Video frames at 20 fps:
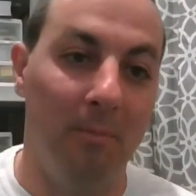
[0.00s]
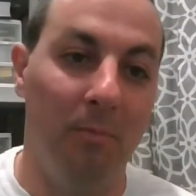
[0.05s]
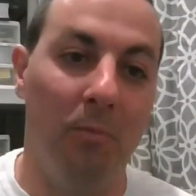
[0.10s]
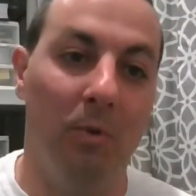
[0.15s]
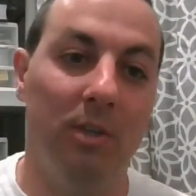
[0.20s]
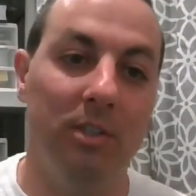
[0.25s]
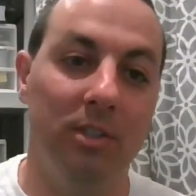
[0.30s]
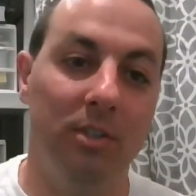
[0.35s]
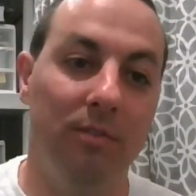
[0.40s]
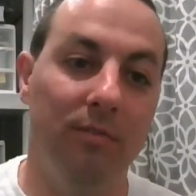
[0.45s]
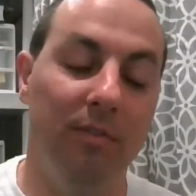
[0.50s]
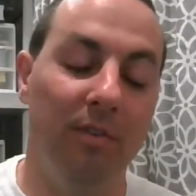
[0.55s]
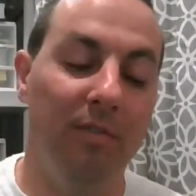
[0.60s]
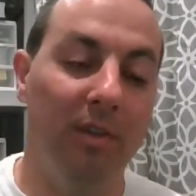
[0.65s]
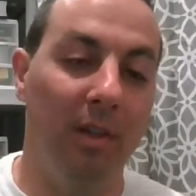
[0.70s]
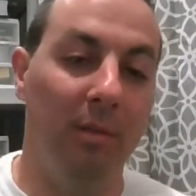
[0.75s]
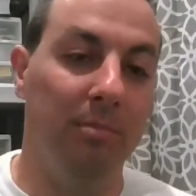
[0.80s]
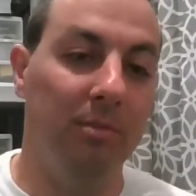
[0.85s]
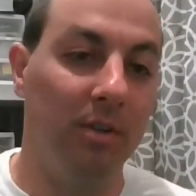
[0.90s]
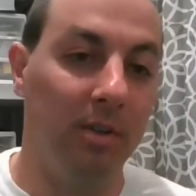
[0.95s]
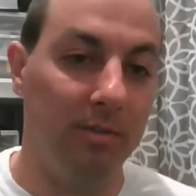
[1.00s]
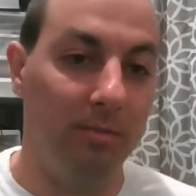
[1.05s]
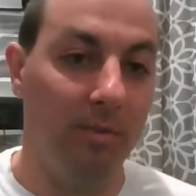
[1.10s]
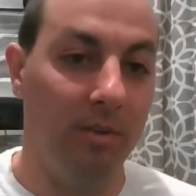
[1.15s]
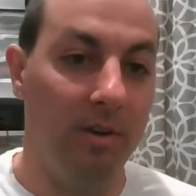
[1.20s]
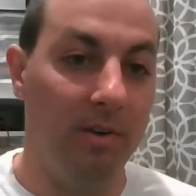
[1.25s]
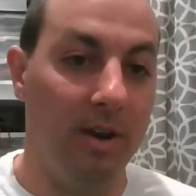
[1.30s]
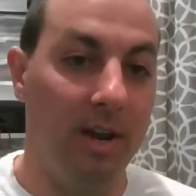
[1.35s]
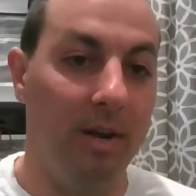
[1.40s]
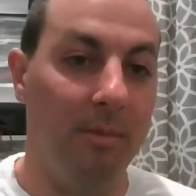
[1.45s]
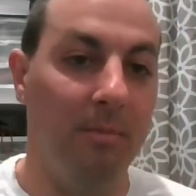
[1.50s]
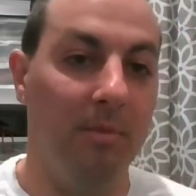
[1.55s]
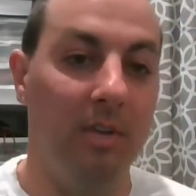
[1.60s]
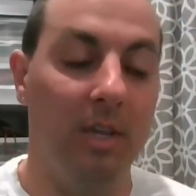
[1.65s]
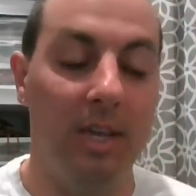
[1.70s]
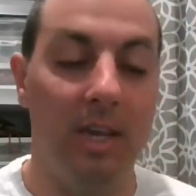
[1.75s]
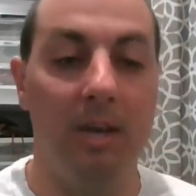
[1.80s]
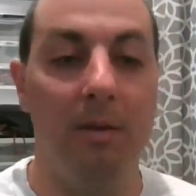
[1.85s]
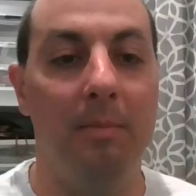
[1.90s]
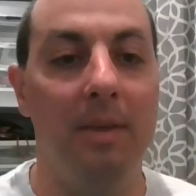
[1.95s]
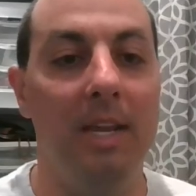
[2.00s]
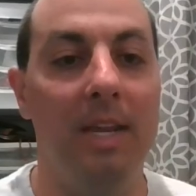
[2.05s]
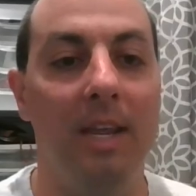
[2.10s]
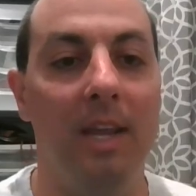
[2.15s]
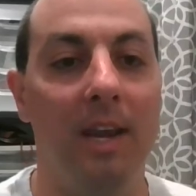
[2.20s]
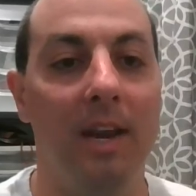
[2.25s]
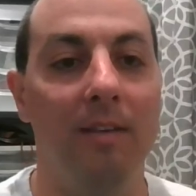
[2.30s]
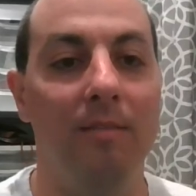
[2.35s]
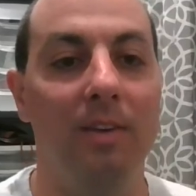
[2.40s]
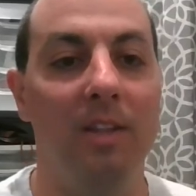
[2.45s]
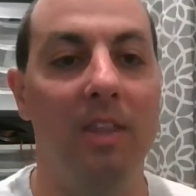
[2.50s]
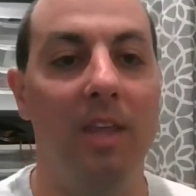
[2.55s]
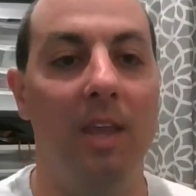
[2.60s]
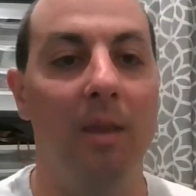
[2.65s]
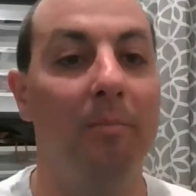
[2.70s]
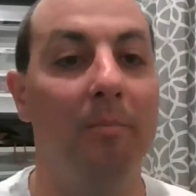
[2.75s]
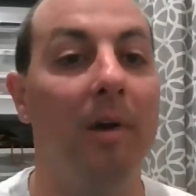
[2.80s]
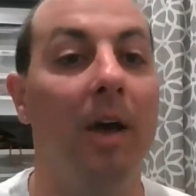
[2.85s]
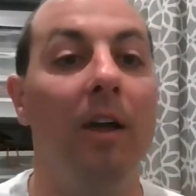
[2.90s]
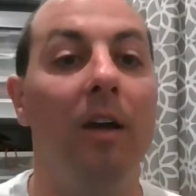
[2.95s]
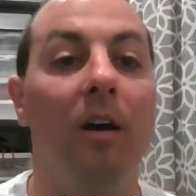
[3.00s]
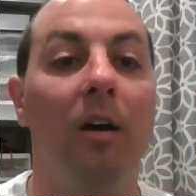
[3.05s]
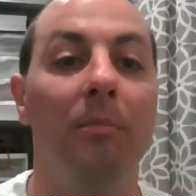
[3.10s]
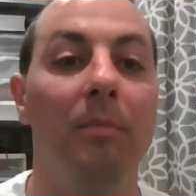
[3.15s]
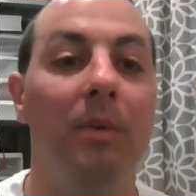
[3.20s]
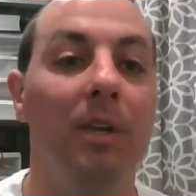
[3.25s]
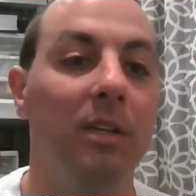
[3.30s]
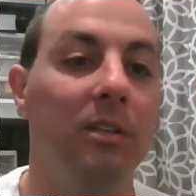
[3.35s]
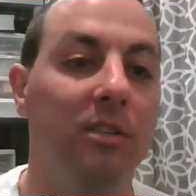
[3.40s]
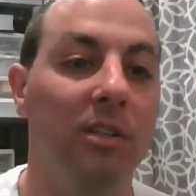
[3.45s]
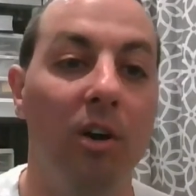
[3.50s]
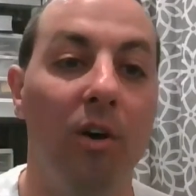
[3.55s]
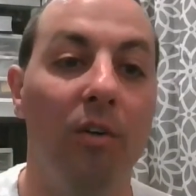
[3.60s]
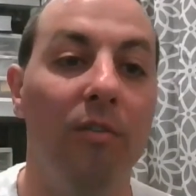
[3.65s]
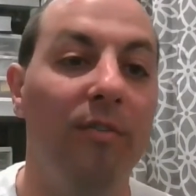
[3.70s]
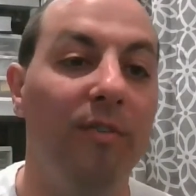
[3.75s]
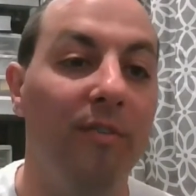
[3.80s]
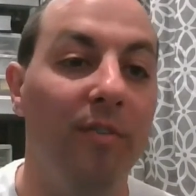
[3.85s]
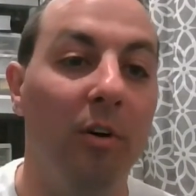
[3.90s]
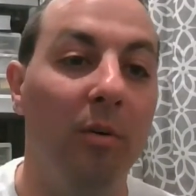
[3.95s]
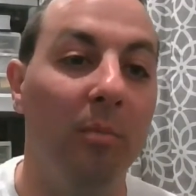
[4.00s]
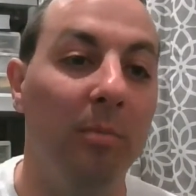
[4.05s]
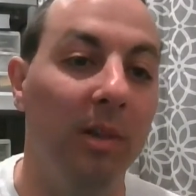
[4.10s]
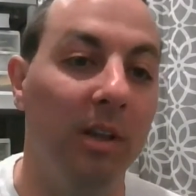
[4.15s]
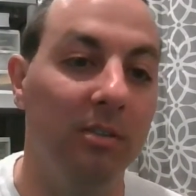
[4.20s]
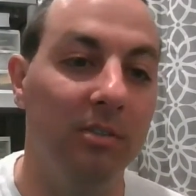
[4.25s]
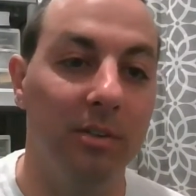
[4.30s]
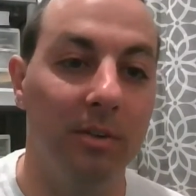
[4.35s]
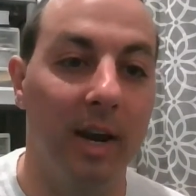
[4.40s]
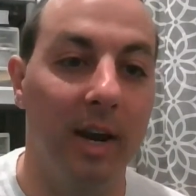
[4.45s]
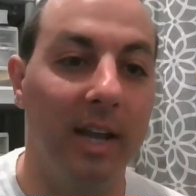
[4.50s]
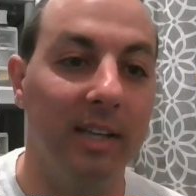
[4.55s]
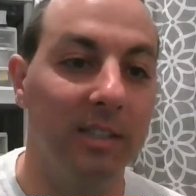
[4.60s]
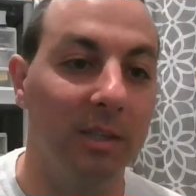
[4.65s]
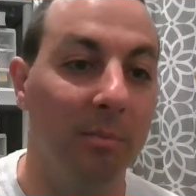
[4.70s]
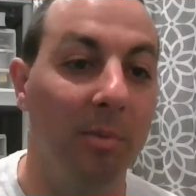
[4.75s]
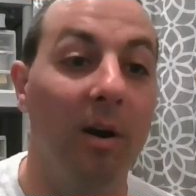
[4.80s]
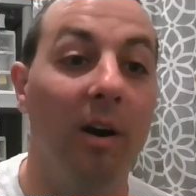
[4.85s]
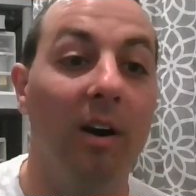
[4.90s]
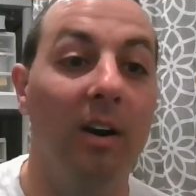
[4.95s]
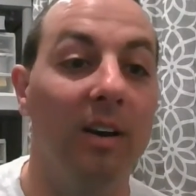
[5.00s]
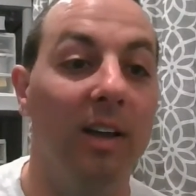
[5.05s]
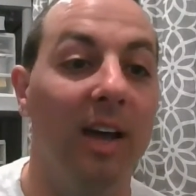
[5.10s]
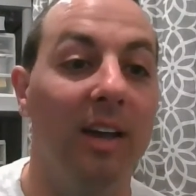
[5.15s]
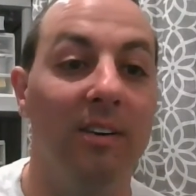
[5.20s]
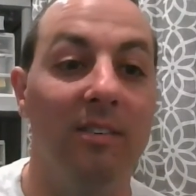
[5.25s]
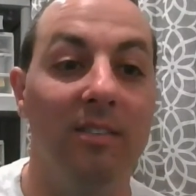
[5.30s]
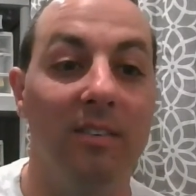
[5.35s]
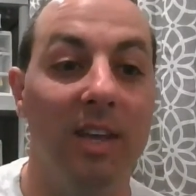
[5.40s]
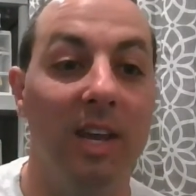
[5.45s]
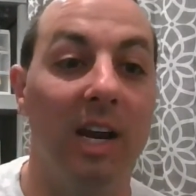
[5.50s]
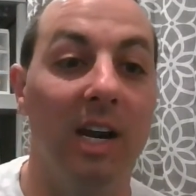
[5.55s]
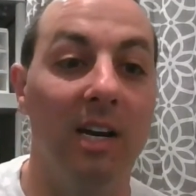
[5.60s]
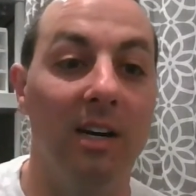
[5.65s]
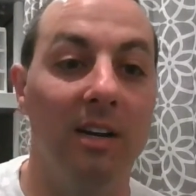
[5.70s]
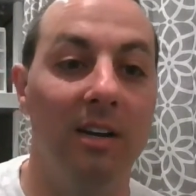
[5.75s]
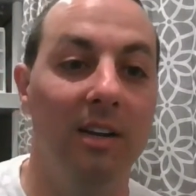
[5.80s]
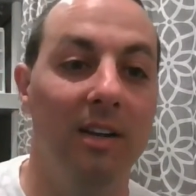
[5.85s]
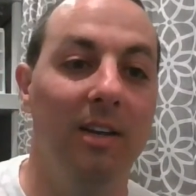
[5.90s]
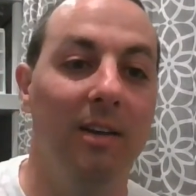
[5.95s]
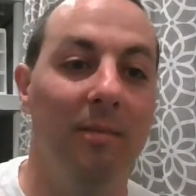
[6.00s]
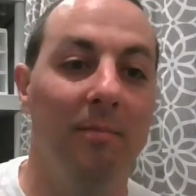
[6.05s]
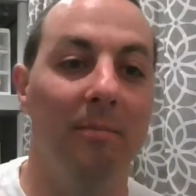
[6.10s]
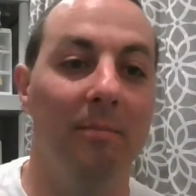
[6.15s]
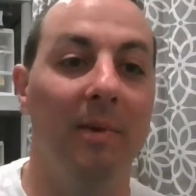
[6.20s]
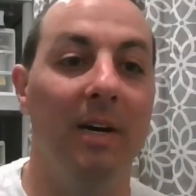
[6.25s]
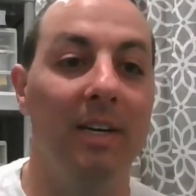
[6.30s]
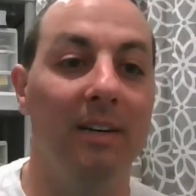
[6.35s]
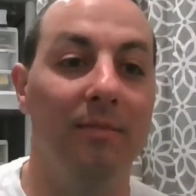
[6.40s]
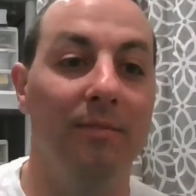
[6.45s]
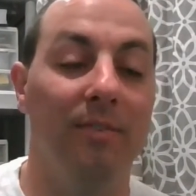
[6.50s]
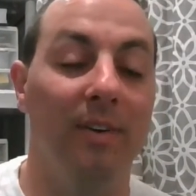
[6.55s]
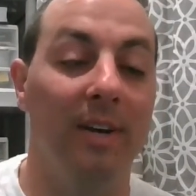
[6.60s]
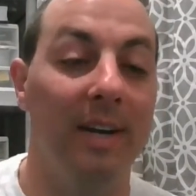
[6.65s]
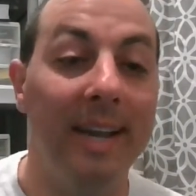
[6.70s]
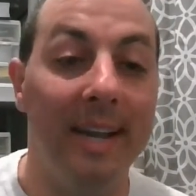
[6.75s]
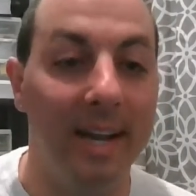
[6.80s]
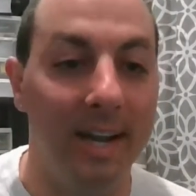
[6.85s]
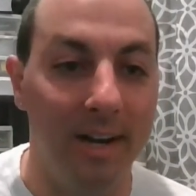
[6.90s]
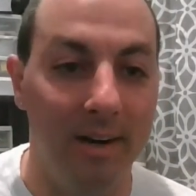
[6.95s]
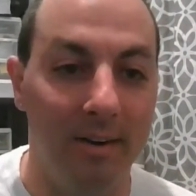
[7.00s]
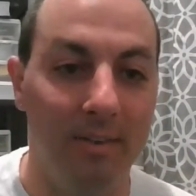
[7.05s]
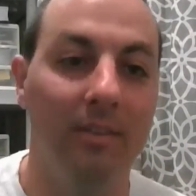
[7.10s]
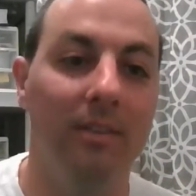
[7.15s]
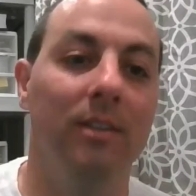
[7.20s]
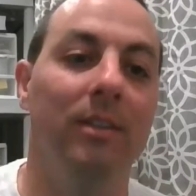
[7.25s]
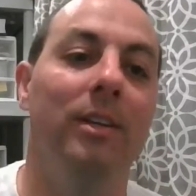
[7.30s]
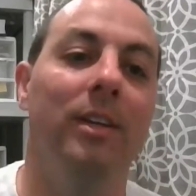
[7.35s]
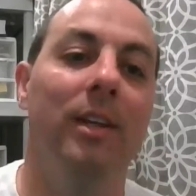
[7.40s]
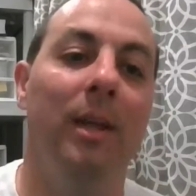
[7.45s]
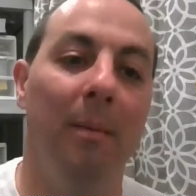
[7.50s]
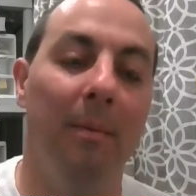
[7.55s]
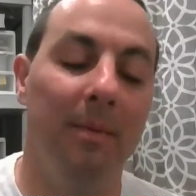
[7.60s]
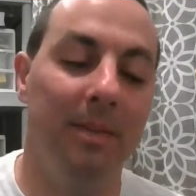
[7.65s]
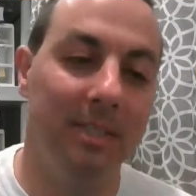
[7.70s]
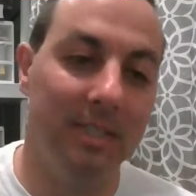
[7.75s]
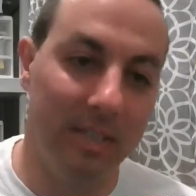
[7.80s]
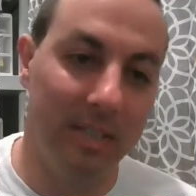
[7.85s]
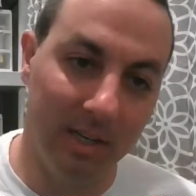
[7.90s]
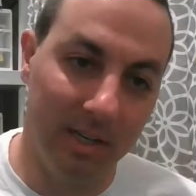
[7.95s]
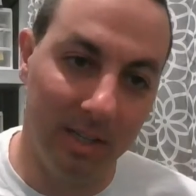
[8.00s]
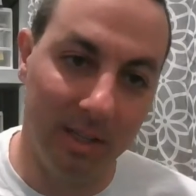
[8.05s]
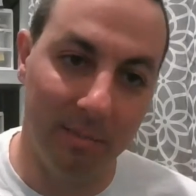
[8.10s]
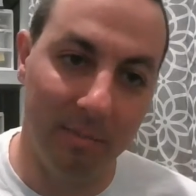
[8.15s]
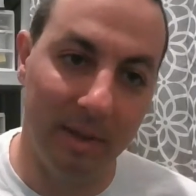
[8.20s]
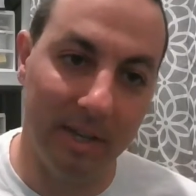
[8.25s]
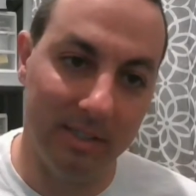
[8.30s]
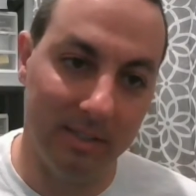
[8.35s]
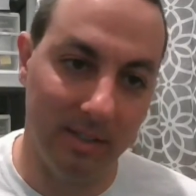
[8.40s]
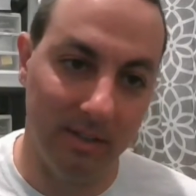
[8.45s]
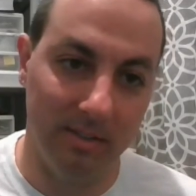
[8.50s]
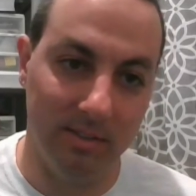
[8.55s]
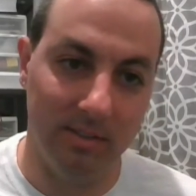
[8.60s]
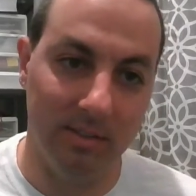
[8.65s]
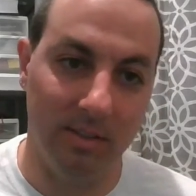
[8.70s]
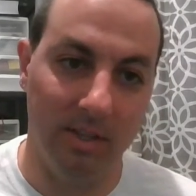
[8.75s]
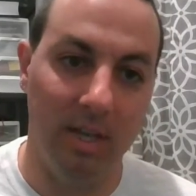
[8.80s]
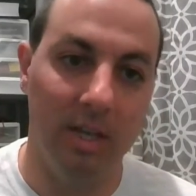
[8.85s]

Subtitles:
Once you've developed trust with your animal, you get them eating and everything, by all means, go full-blown Jurassic Park. I don't care. But for now, stick to the basics.